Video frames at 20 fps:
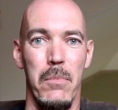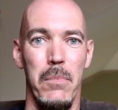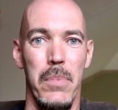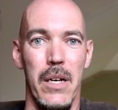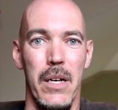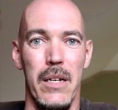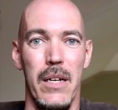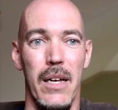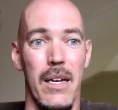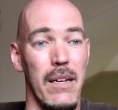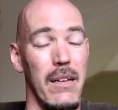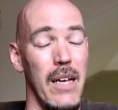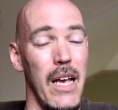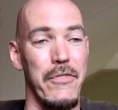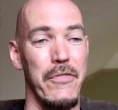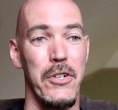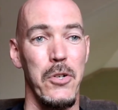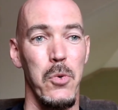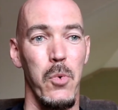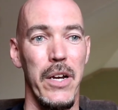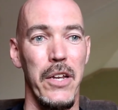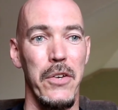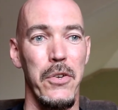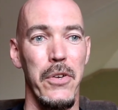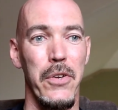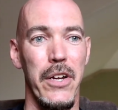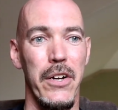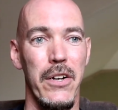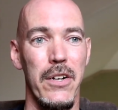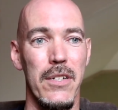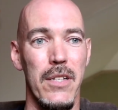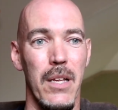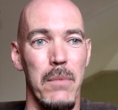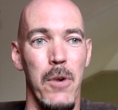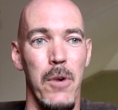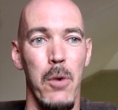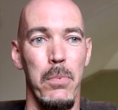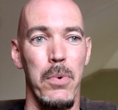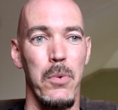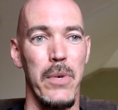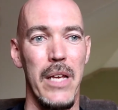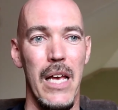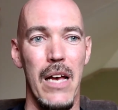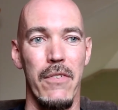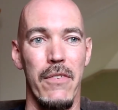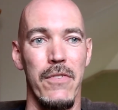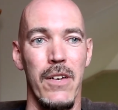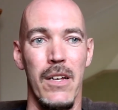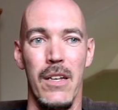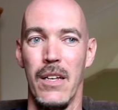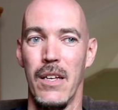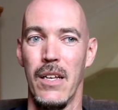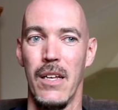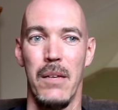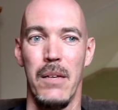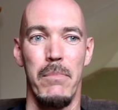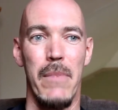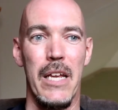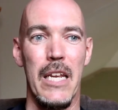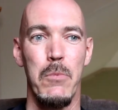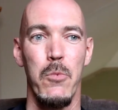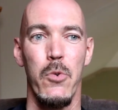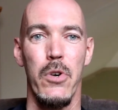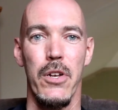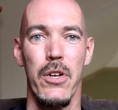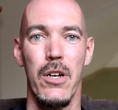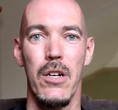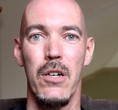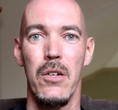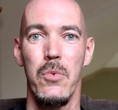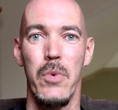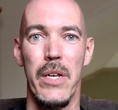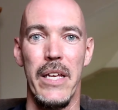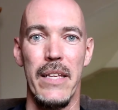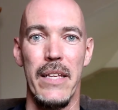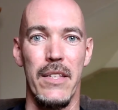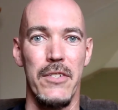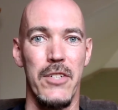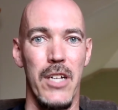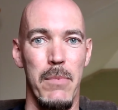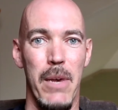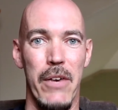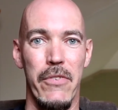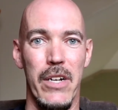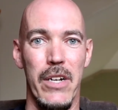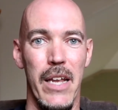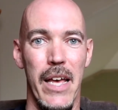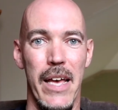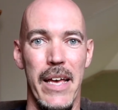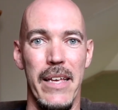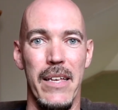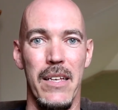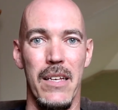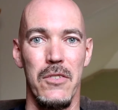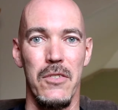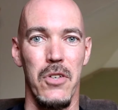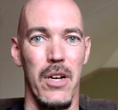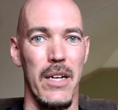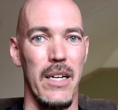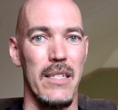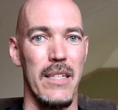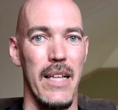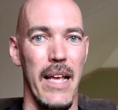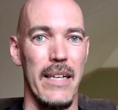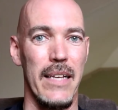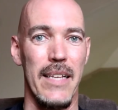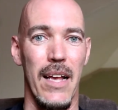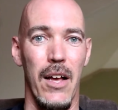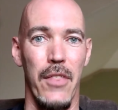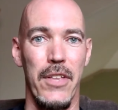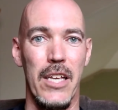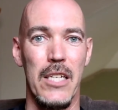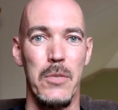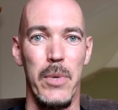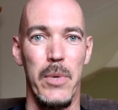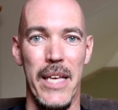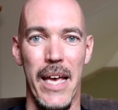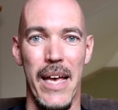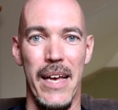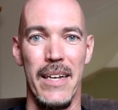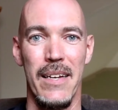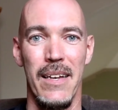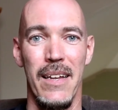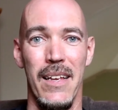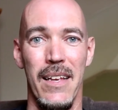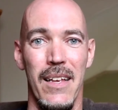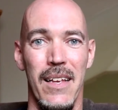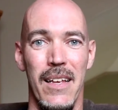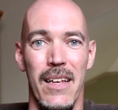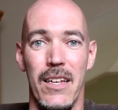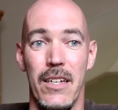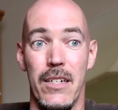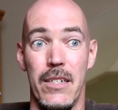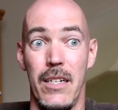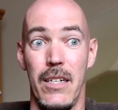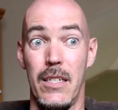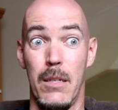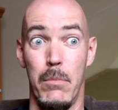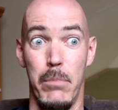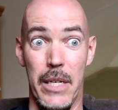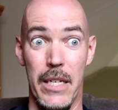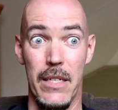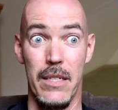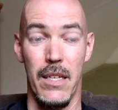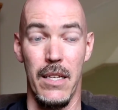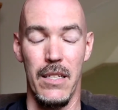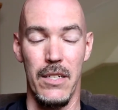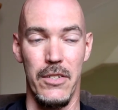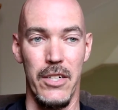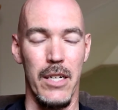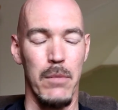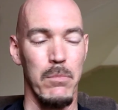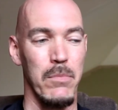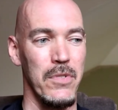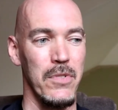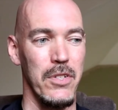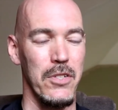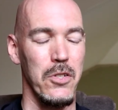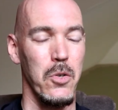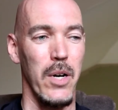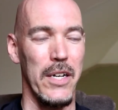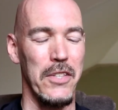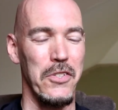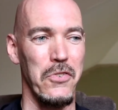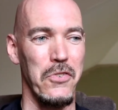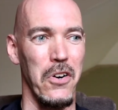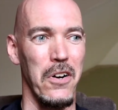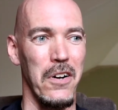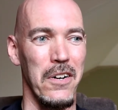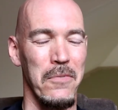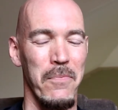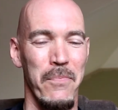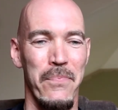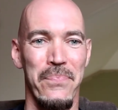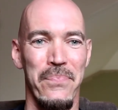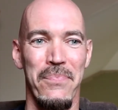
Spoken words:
But after 22 years, I'm hoping we have many more to go. We hit the gym every day, trying to stay as healthy as we can. She's a beast in the gym. She's quite strong.